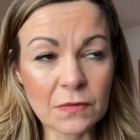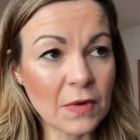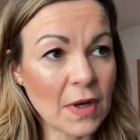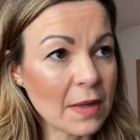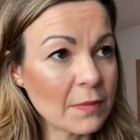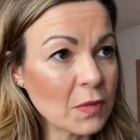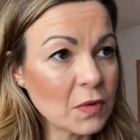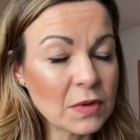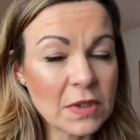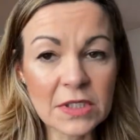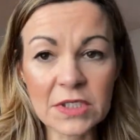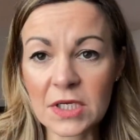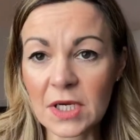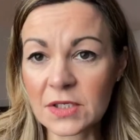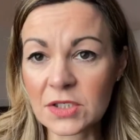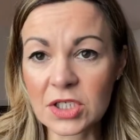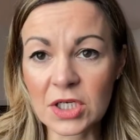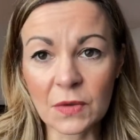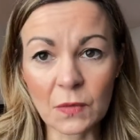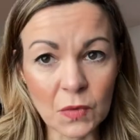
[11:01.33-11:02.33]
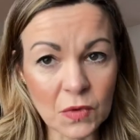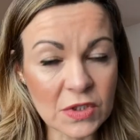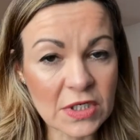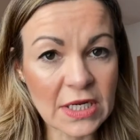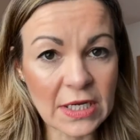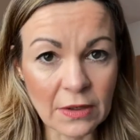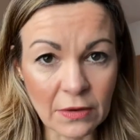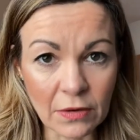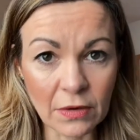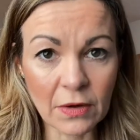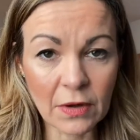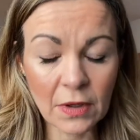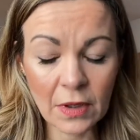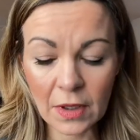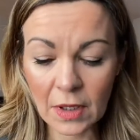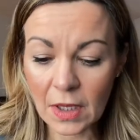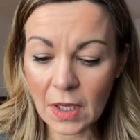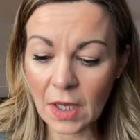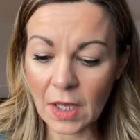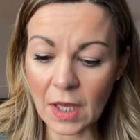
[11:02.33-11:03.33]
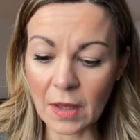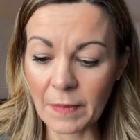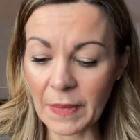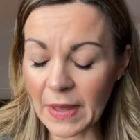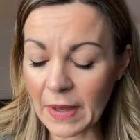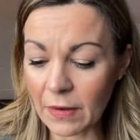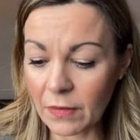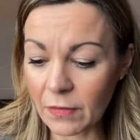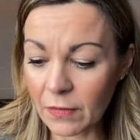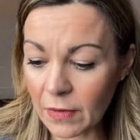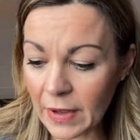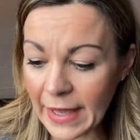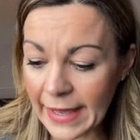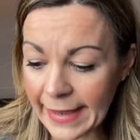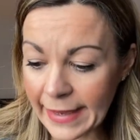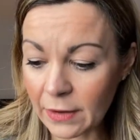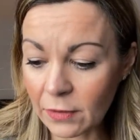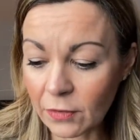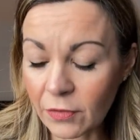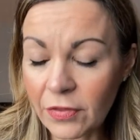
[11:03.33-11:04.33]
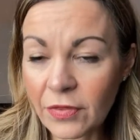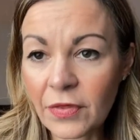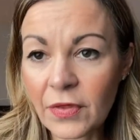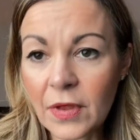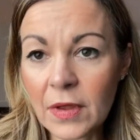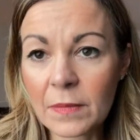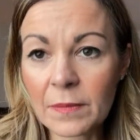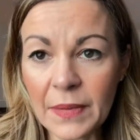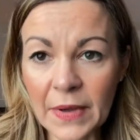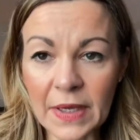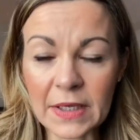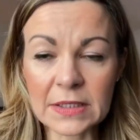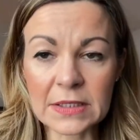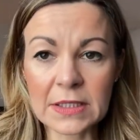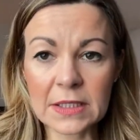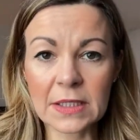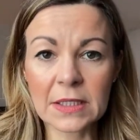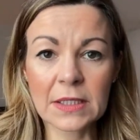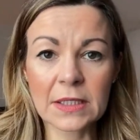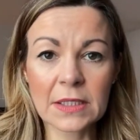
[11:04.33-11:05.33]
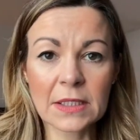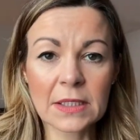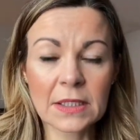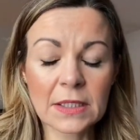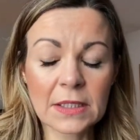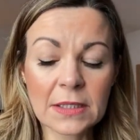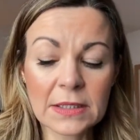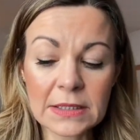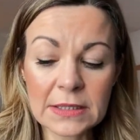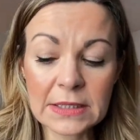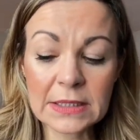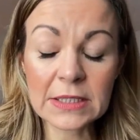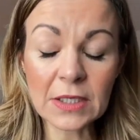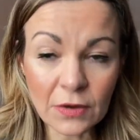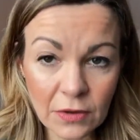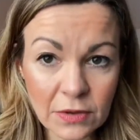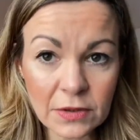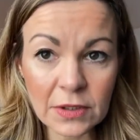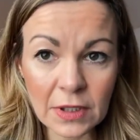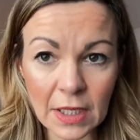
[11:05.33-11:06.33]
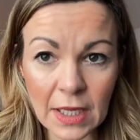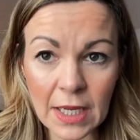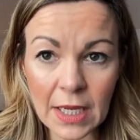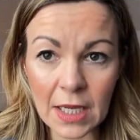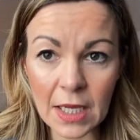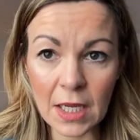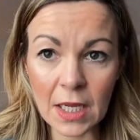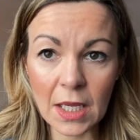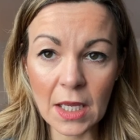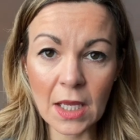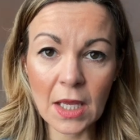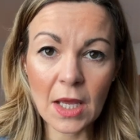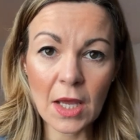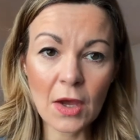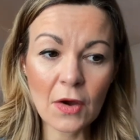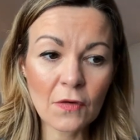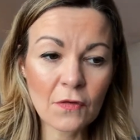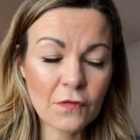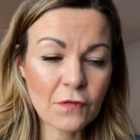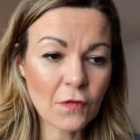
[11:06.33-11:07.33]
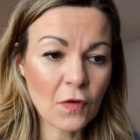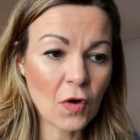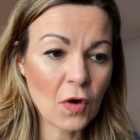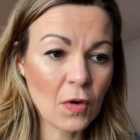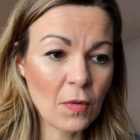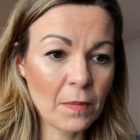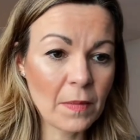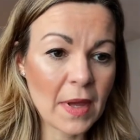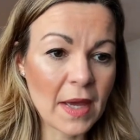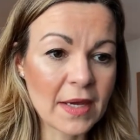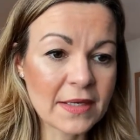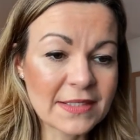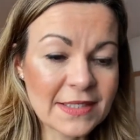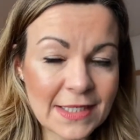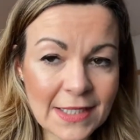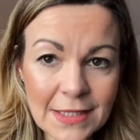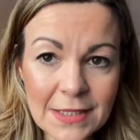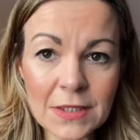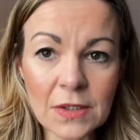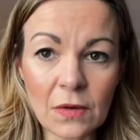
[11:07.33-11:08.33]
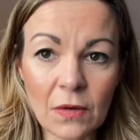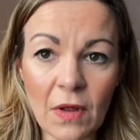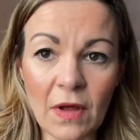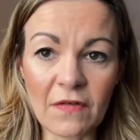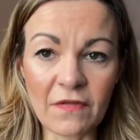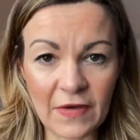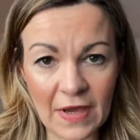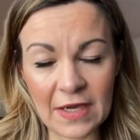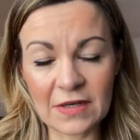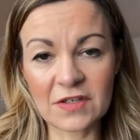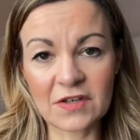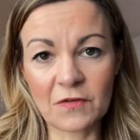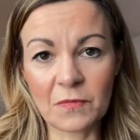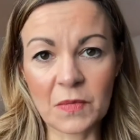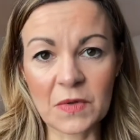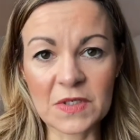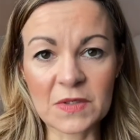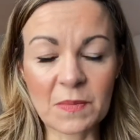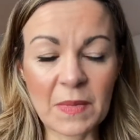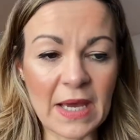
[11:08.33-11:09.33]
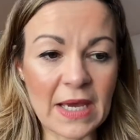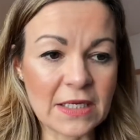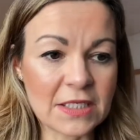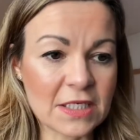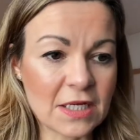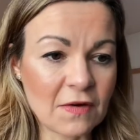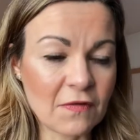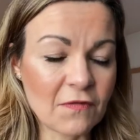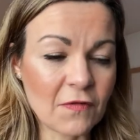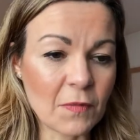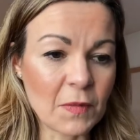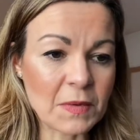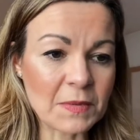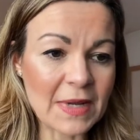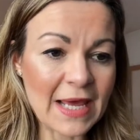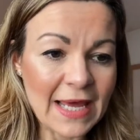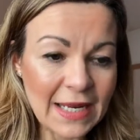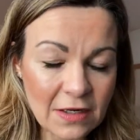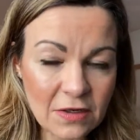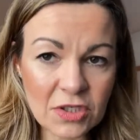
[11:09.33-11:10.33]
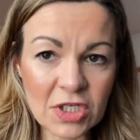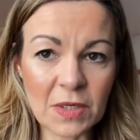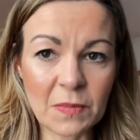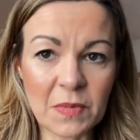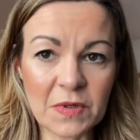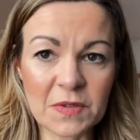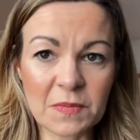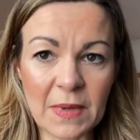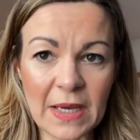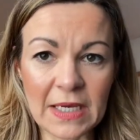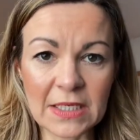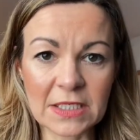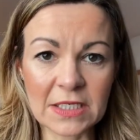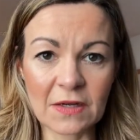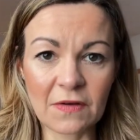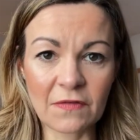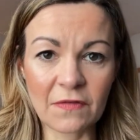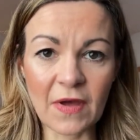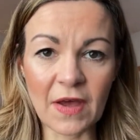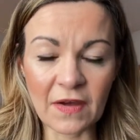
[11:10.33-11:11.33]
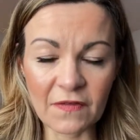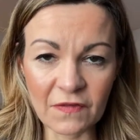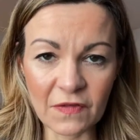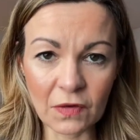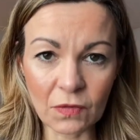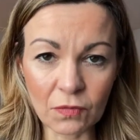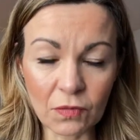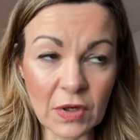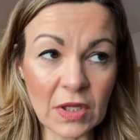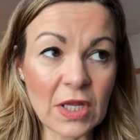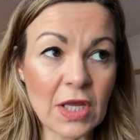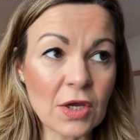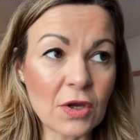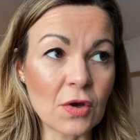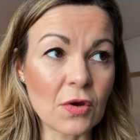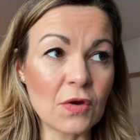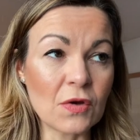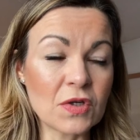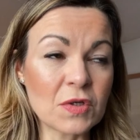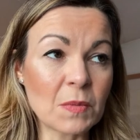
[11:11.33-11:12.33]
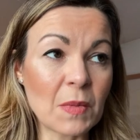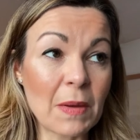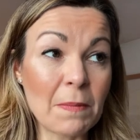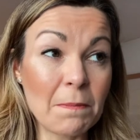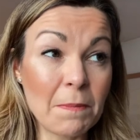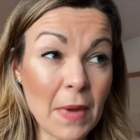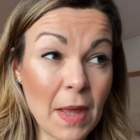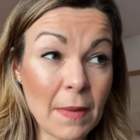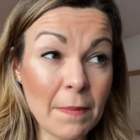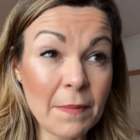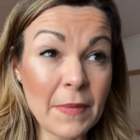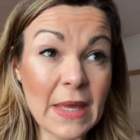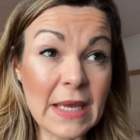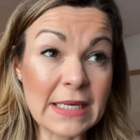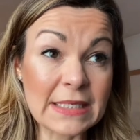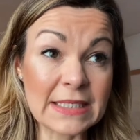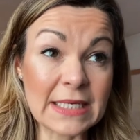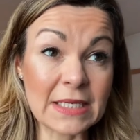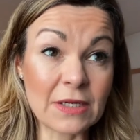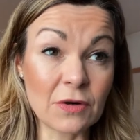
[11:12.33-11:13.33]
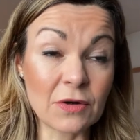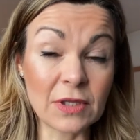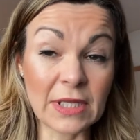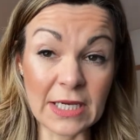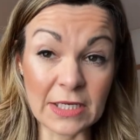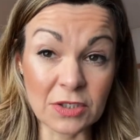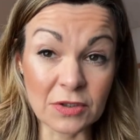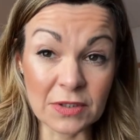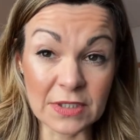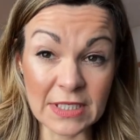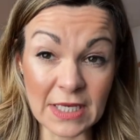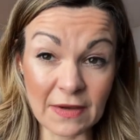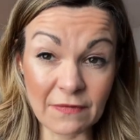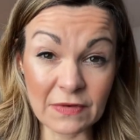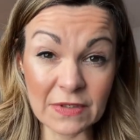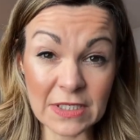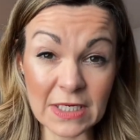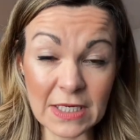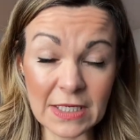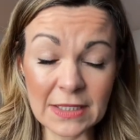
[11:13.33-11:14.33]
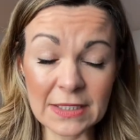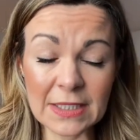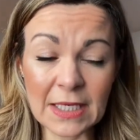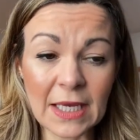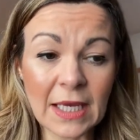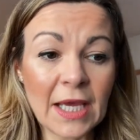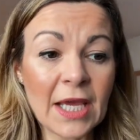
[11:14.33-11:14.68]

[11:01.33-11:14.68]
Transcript: I'm only touching wood here about health. But certainly from a seasonal affective perspective, from an energy perspective, I feel really good. My mum is in her later 70s.